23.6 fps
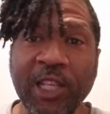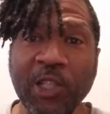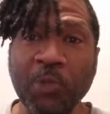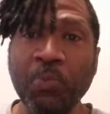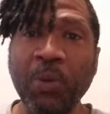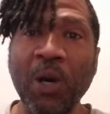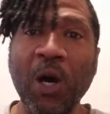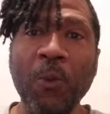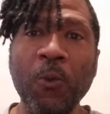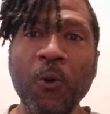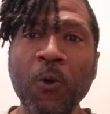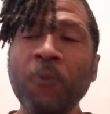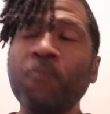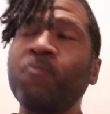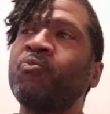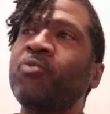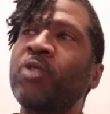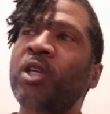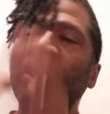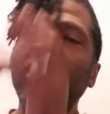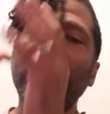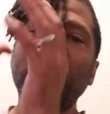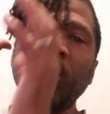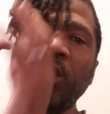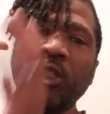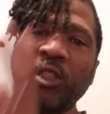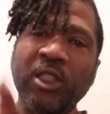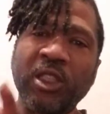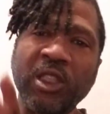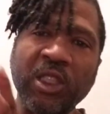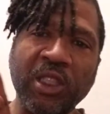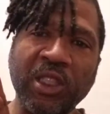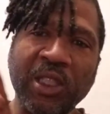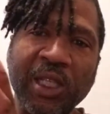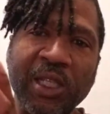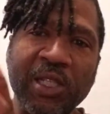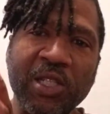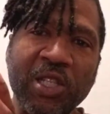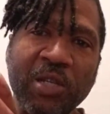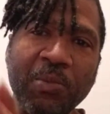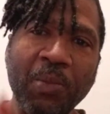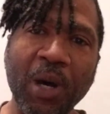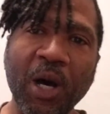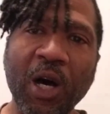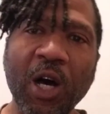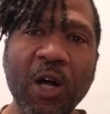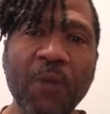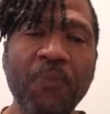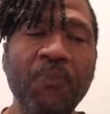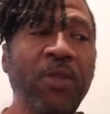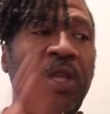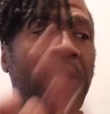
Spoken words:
bubble. She sends him up.